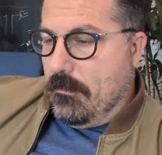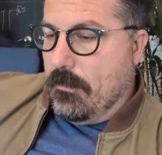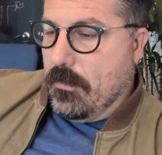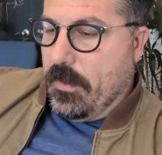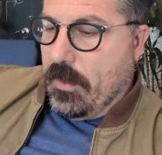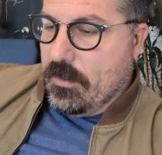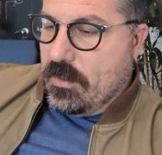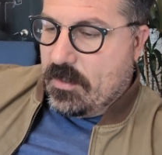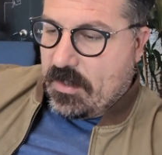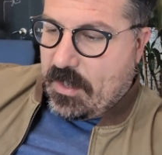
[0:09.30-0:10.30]
for theirs
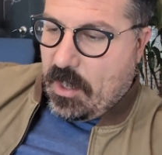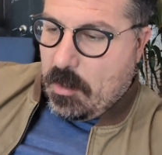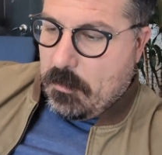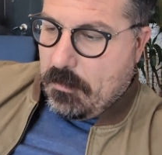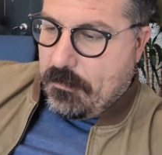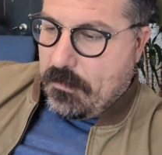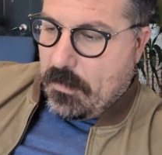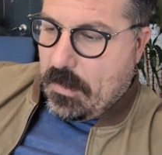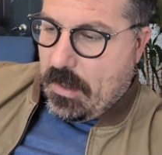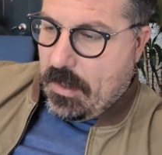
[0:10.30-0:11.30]
is the kingdom of
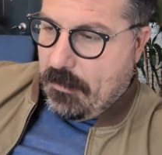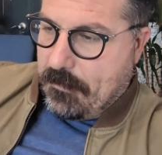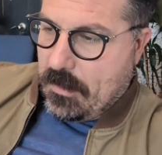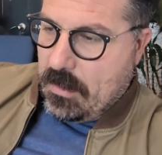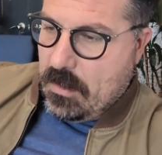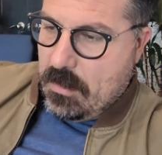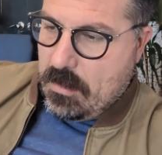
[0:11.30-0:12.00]
heaven.